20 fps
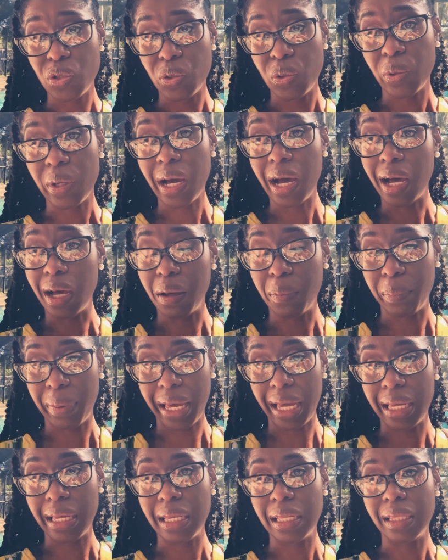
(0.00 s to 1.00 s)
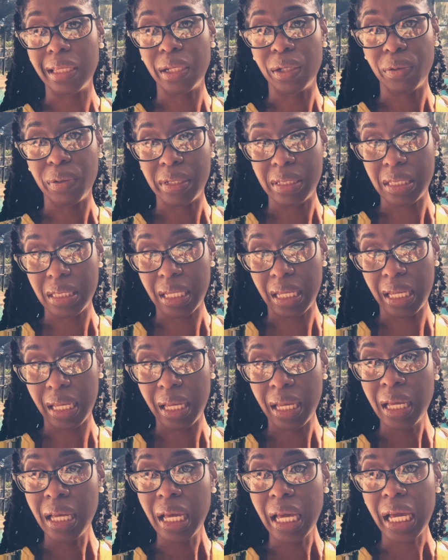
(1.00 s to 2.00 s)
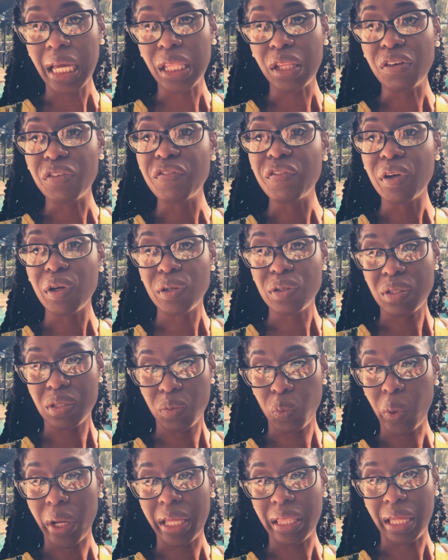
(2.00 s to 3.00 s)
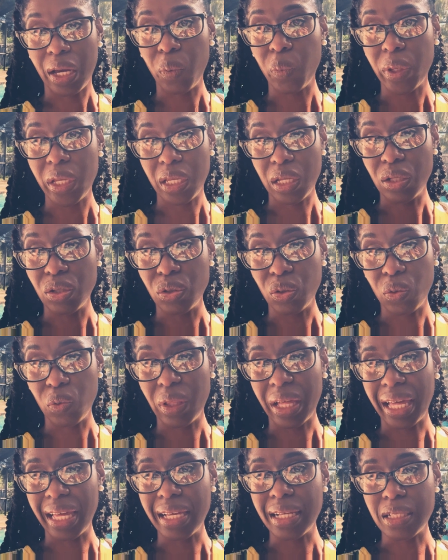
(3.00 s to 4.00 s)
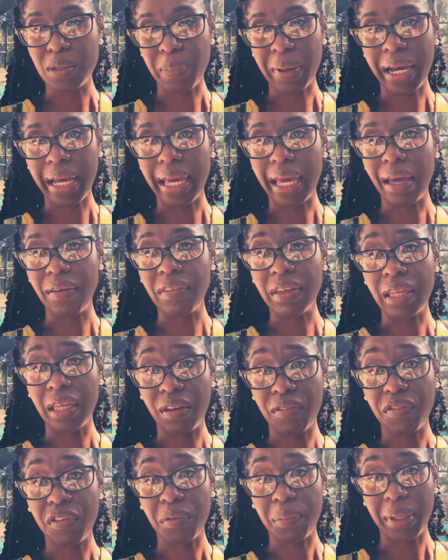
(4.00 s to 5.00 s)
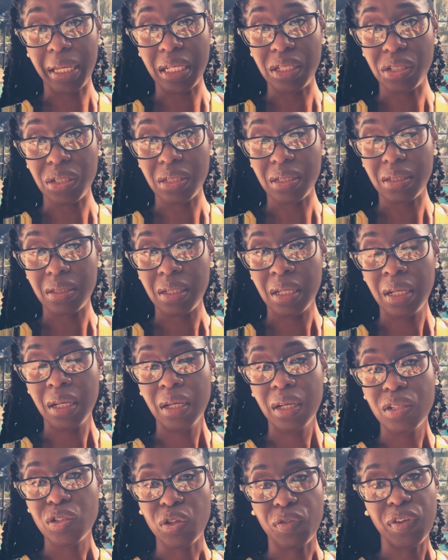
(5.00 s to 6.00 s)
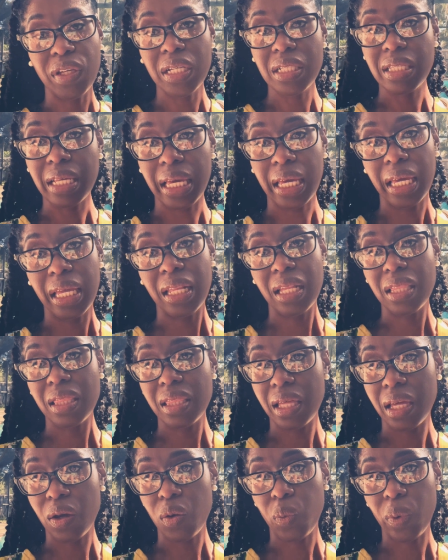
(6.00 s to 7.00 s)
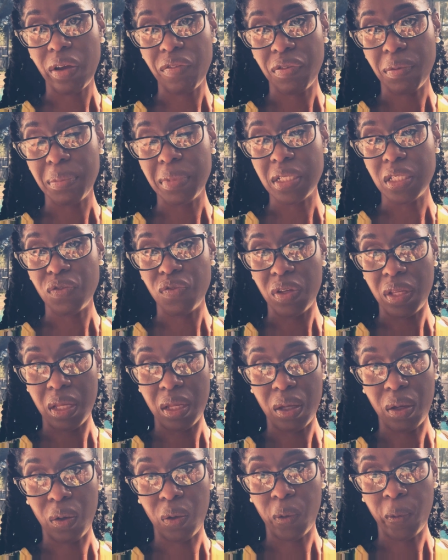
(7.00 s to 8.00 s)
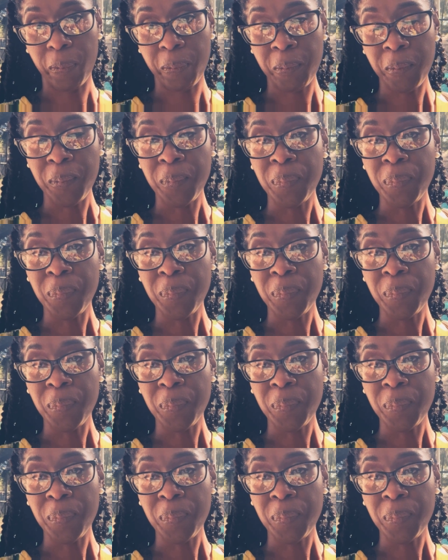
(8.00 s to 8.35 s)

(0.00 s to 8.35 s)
to combat illiteracy. And the first way that we can do that is by having information. So if you didn't take anything away from this video,